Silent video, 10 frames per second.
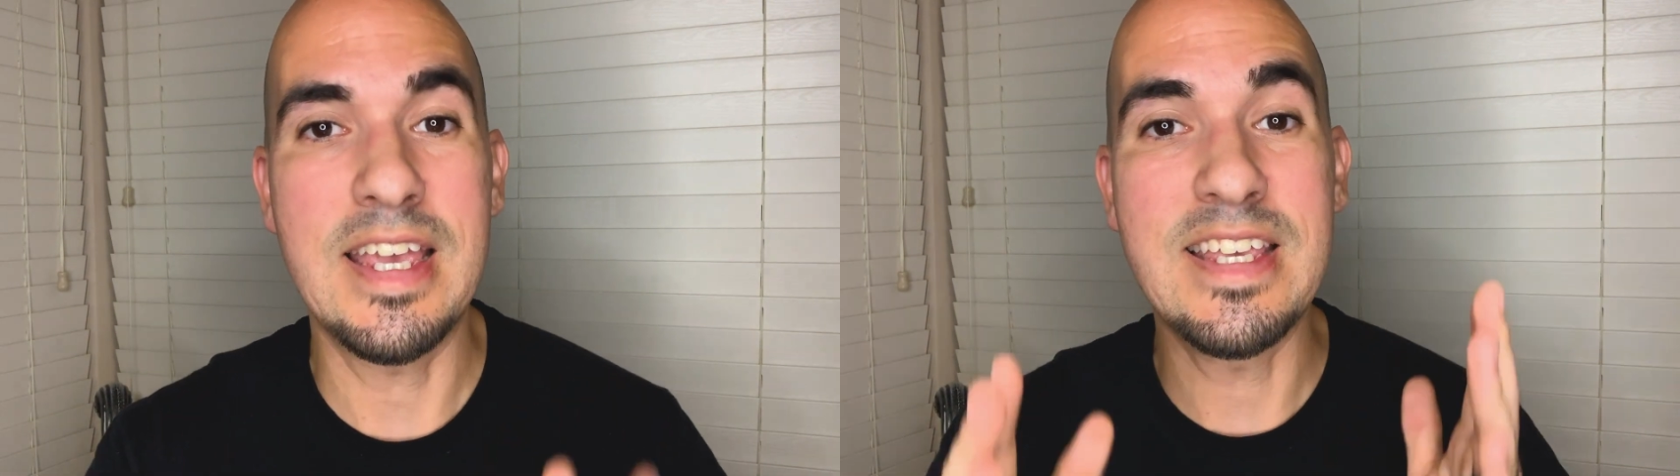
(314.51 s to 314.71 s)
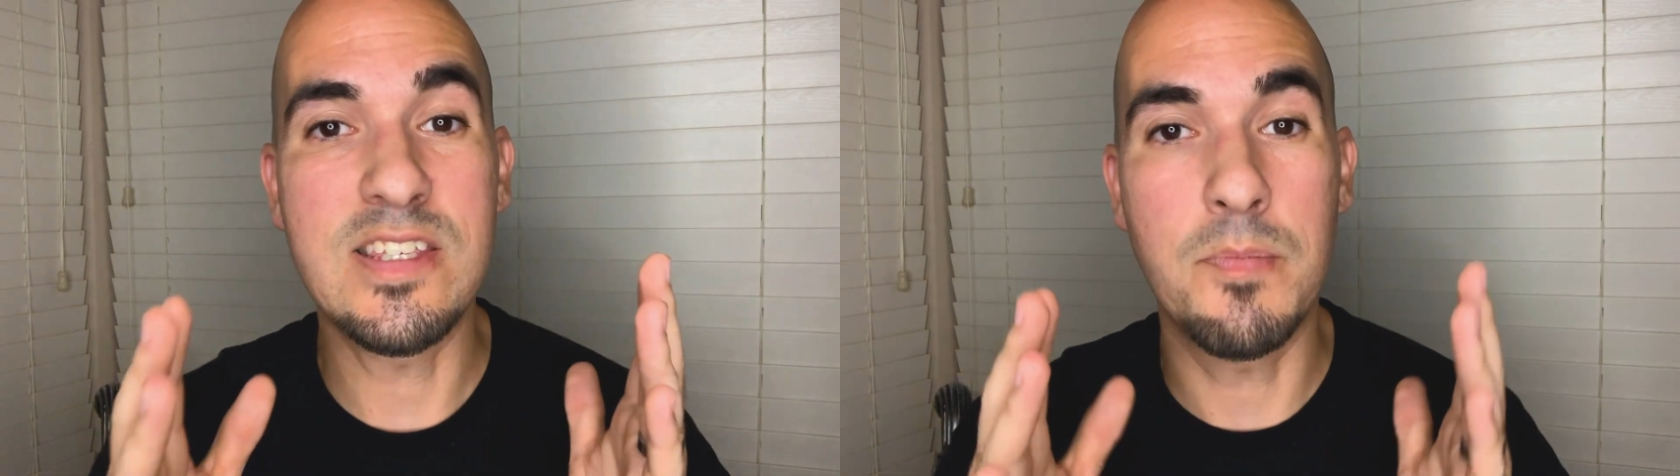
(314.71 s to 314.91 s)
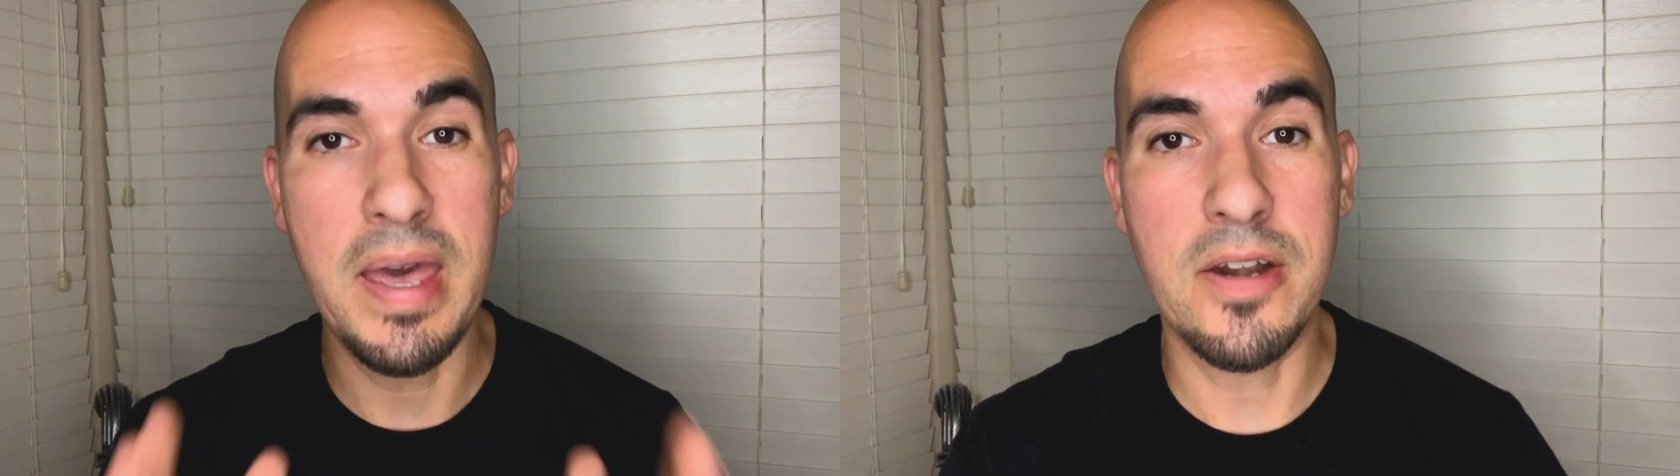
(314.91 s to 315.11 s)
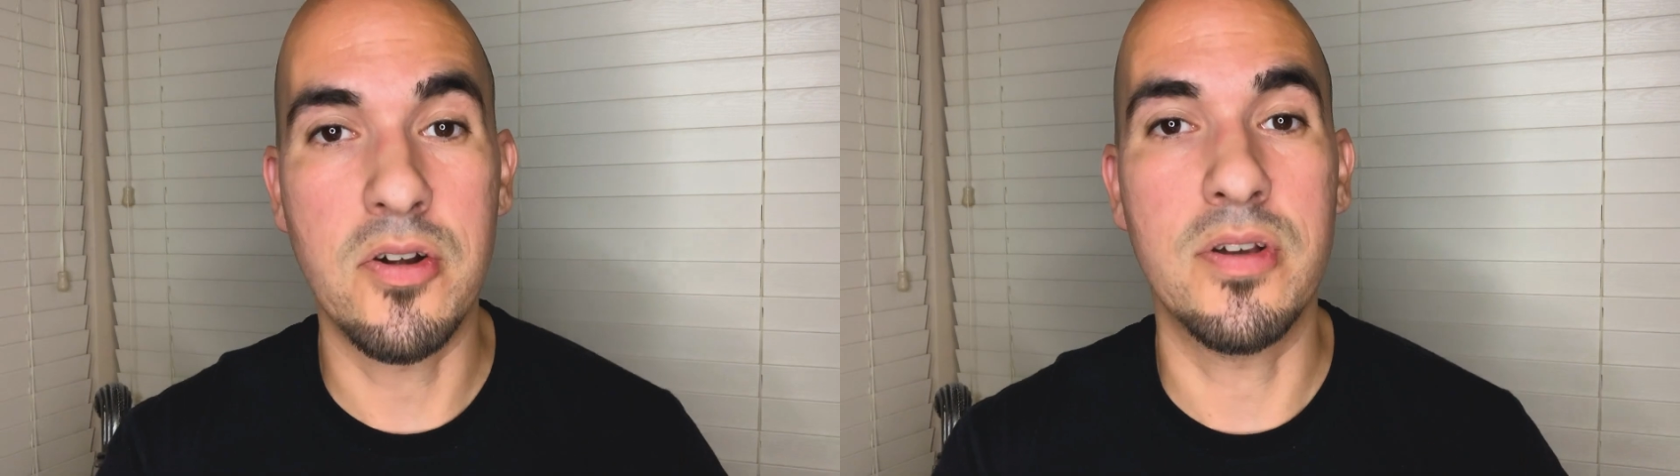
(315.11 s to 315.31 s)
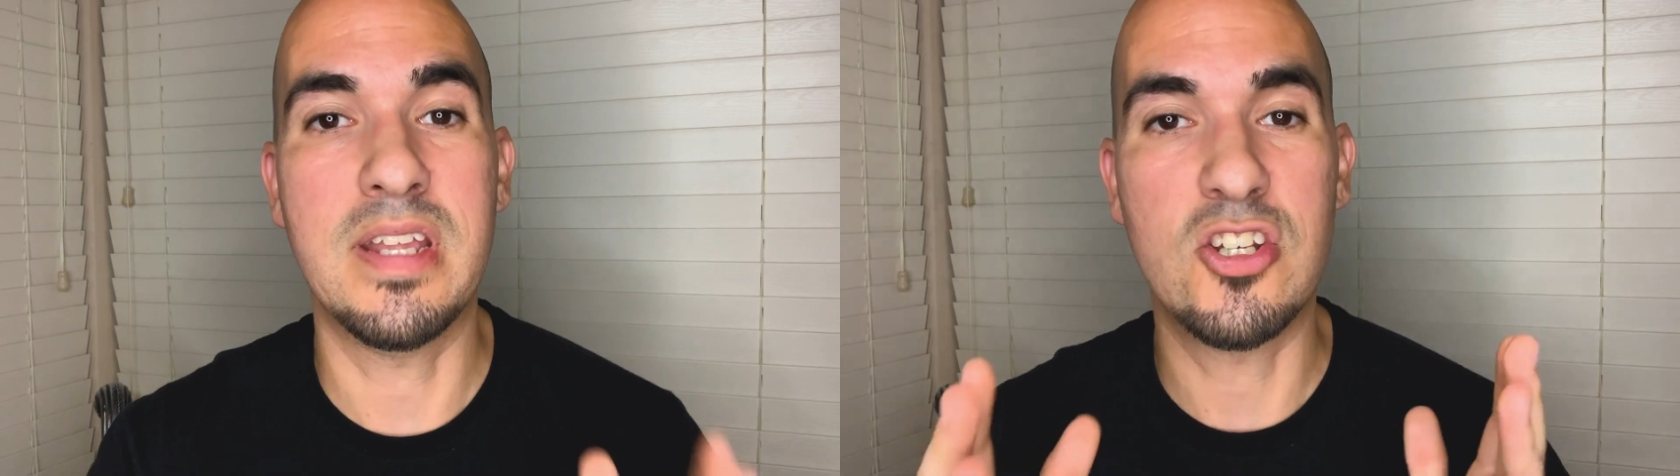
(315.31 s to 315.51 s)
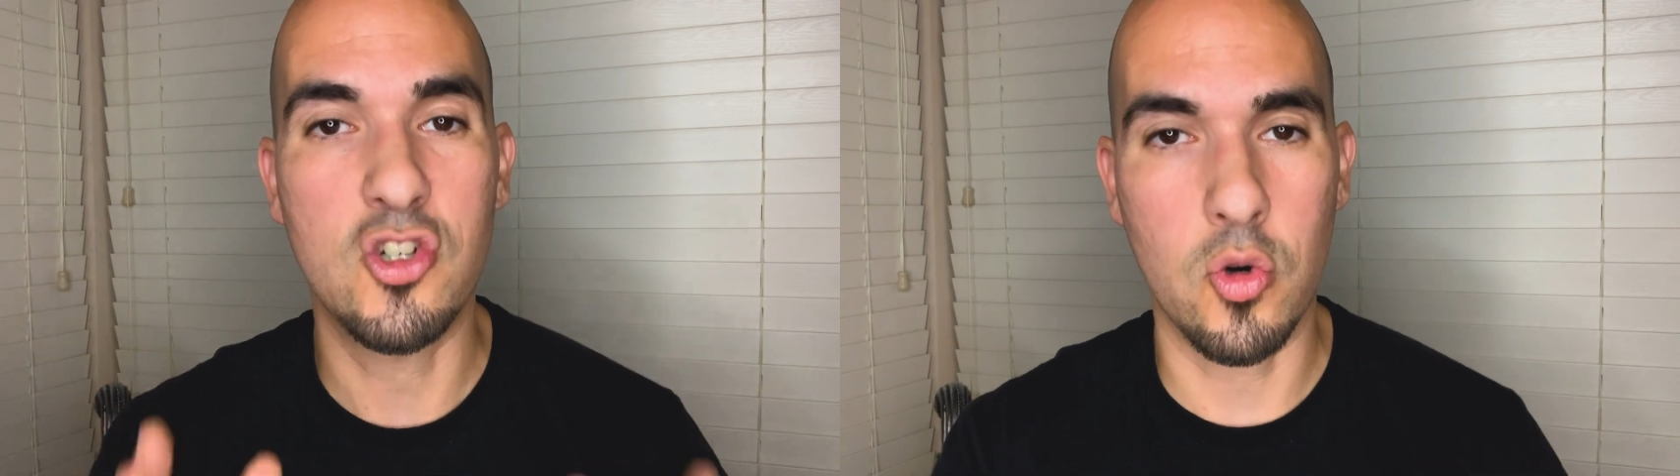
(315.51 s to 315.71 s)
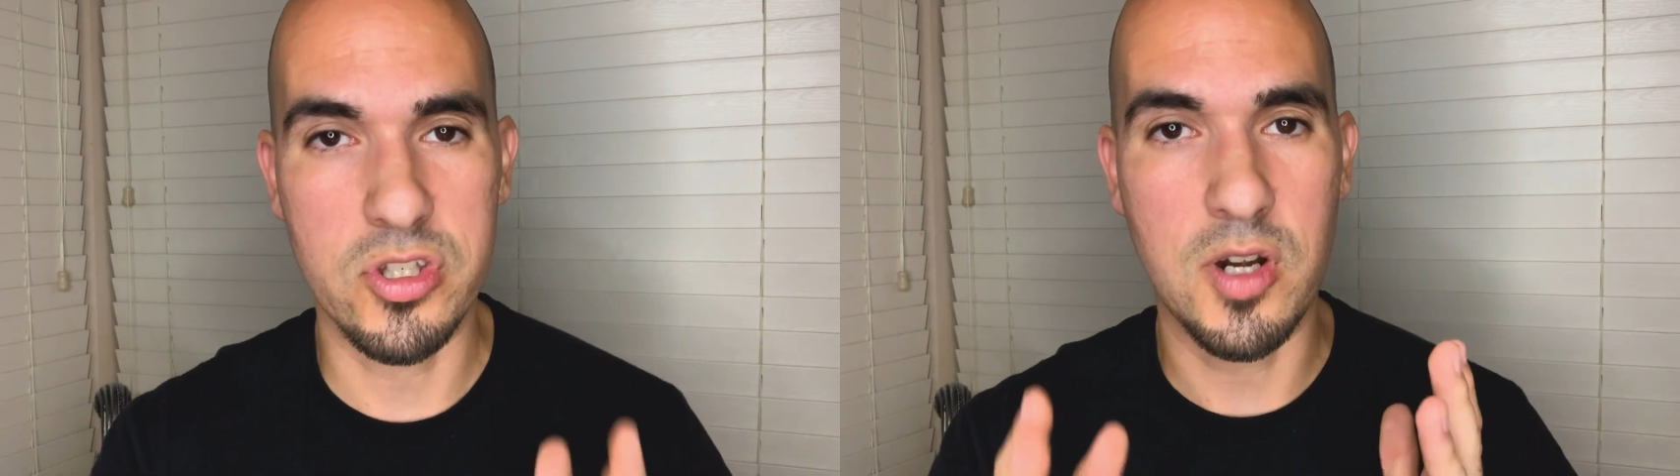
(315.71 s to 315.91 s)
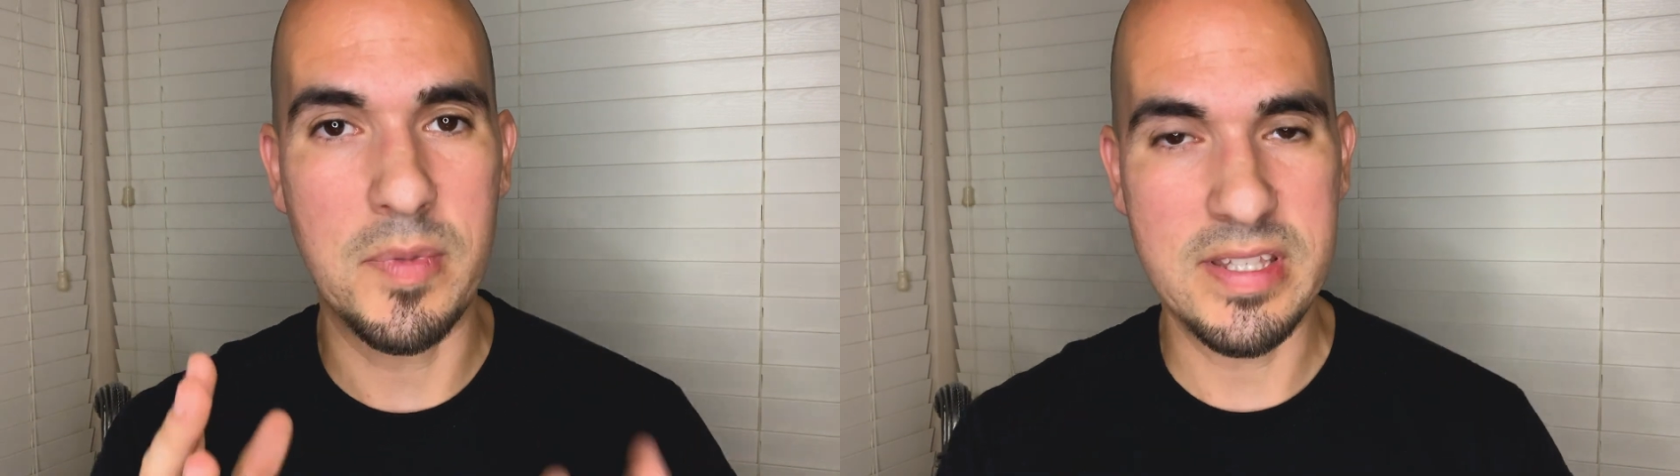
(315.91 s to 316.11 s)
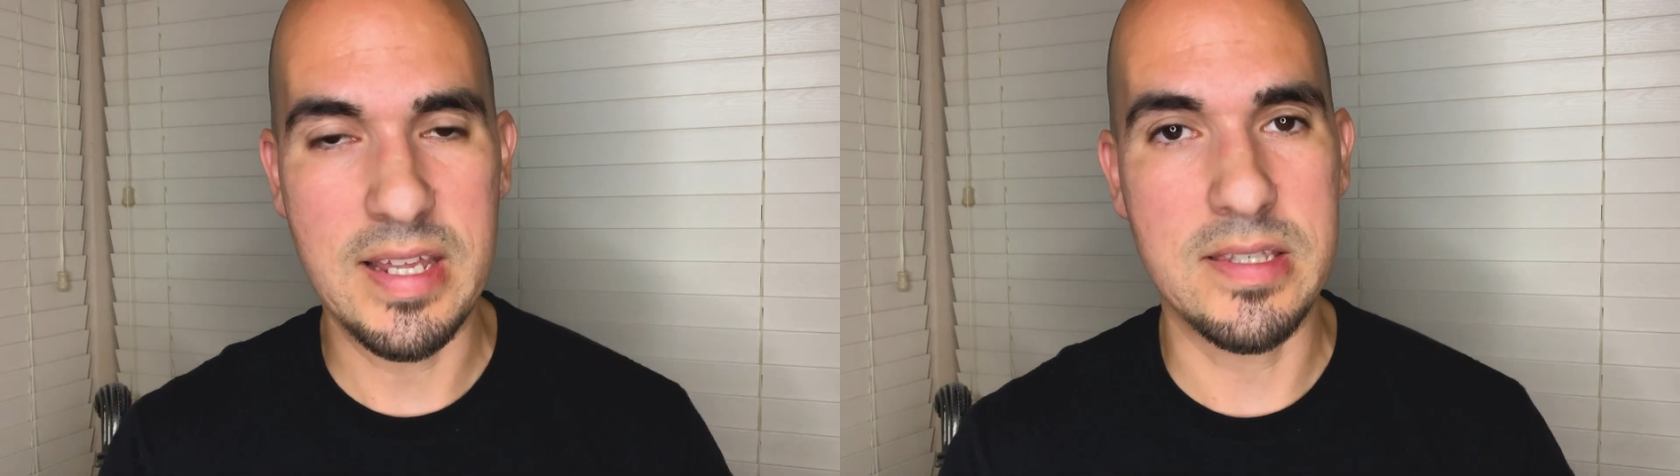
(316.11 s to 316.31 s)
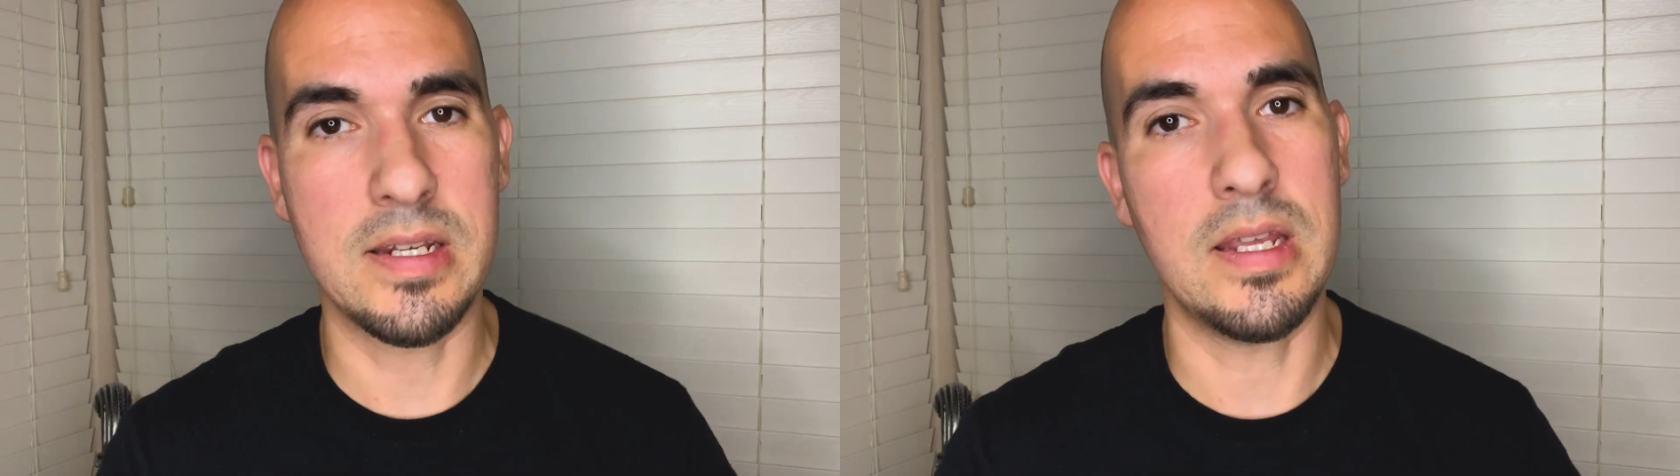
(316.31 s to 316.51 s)
is better than short-term
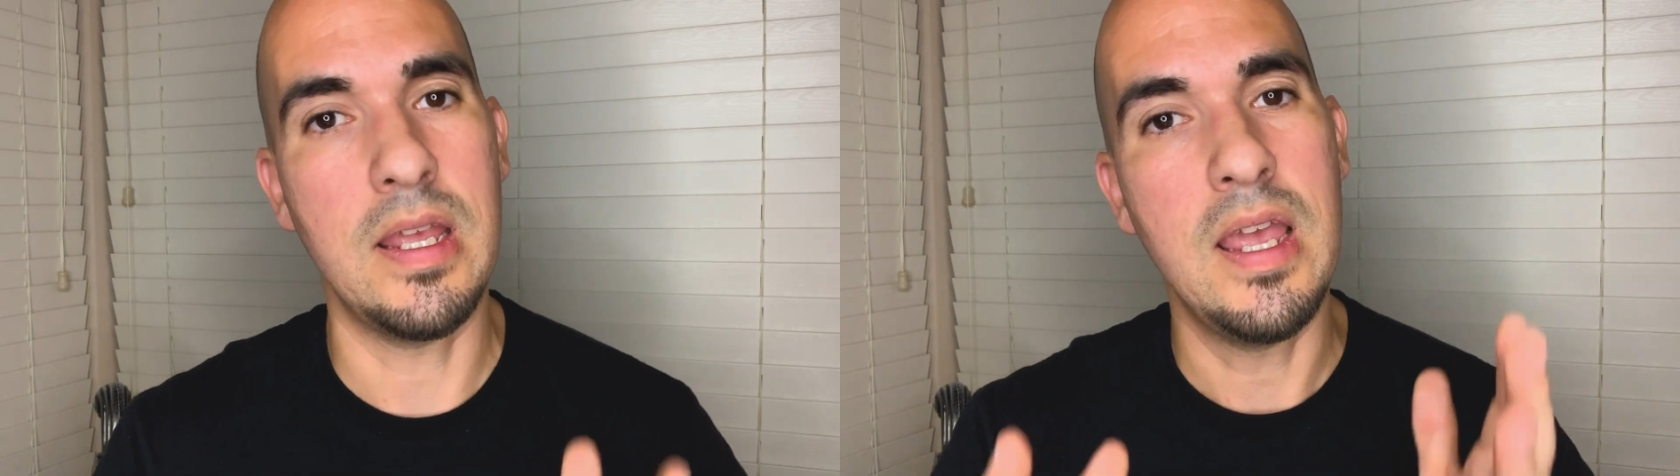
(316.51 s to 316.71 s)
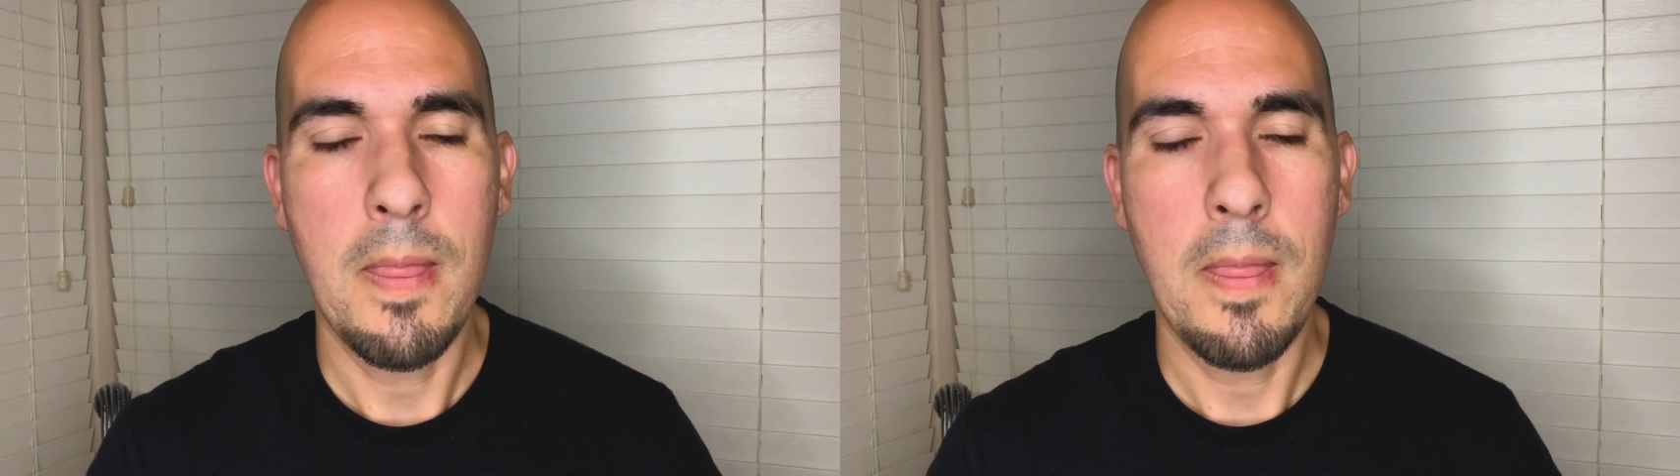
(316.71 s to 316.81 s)
intensity.